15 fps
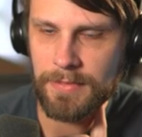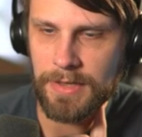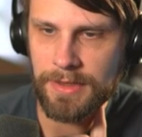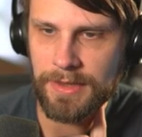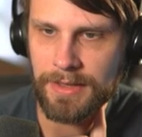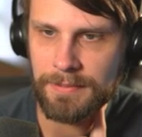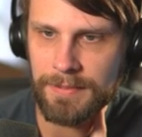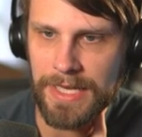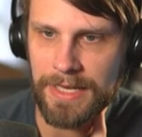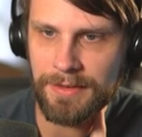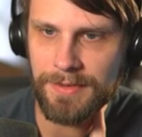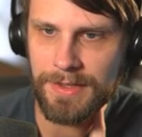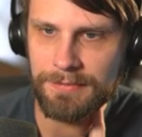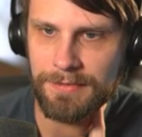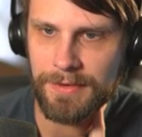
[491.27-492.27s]
think I'm kind
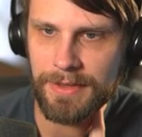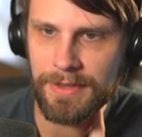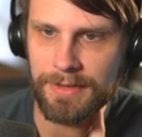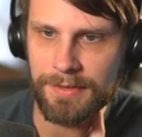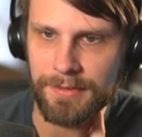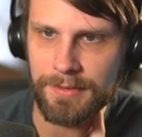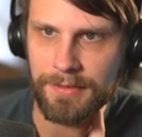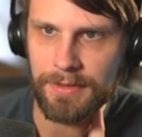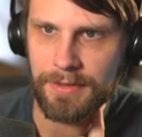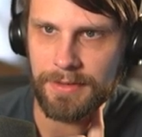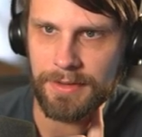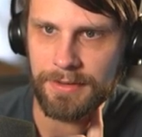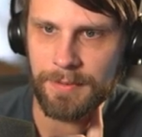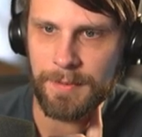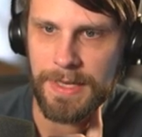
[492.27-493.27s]
of in for this.
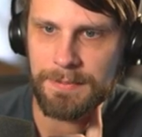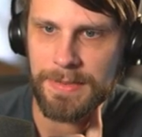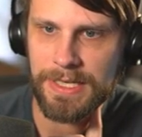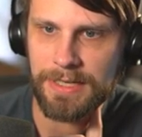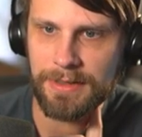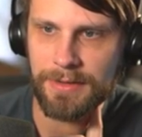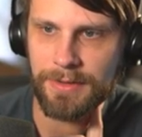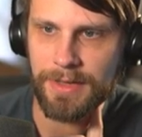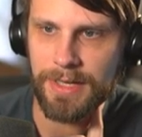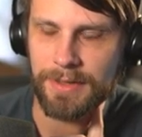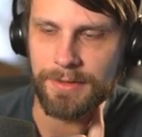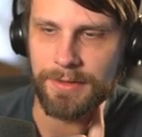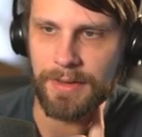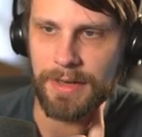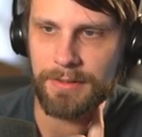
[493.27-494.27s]
This may be
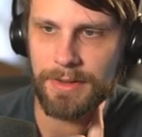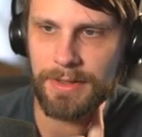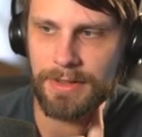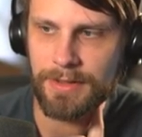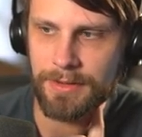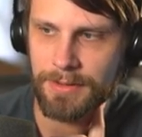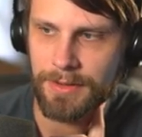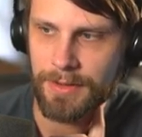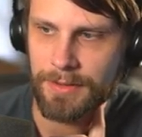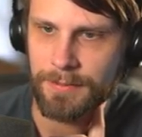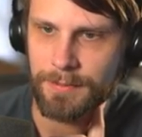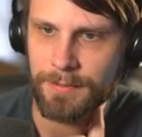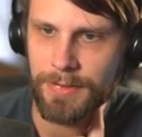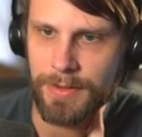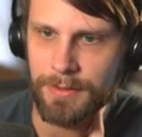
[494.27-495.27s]
incorrect. I really don't know,
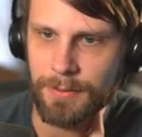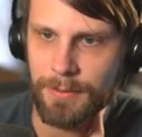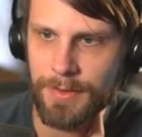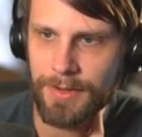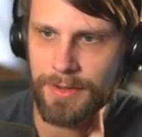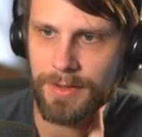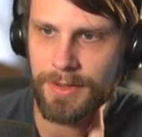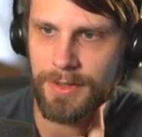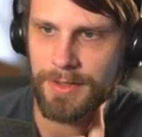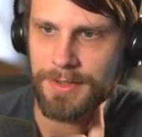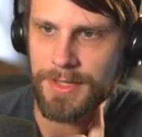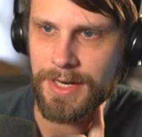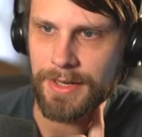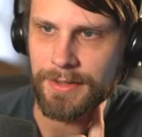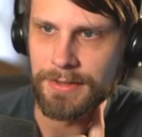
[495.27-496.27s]
but we're gonna
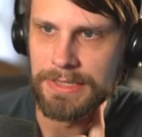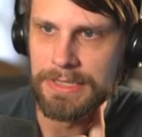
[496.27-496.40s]
try.